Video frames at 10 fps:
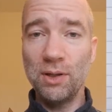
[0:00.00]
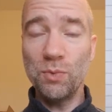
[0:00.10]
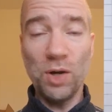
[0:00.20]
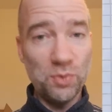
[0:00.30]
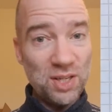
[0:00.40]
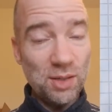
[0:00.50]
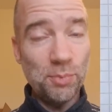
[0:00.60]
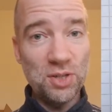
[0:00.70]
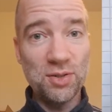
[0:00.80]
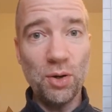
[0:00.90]
quite
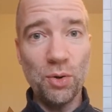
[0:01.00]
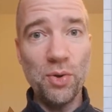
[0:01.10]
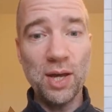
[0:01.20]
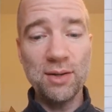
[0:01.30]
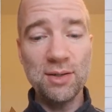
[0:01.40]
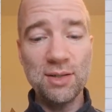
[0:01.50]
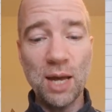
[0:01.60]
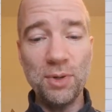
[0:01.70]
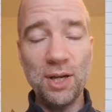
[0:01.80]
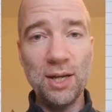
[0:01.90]
reasonably so that
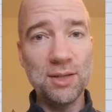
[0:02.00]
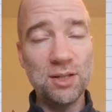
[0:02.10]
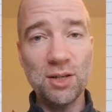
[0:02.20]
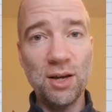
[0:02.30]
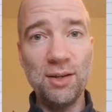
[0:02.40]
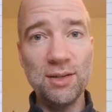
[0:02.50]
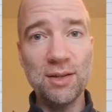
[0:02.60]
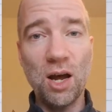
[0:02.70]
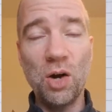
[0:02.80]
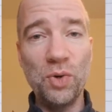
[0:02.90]
Japanese and Chinese
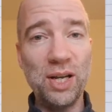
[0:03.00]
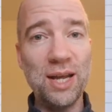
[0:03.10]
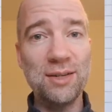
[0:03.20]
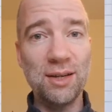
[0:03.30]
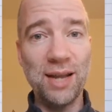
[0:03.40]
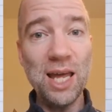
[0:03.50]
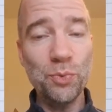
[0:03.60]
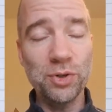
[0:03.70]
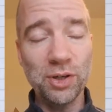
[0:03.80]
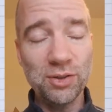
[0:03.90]
are related
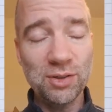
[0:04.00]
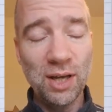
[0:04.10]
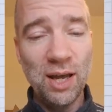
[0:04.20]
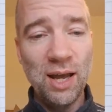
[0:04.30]
languages.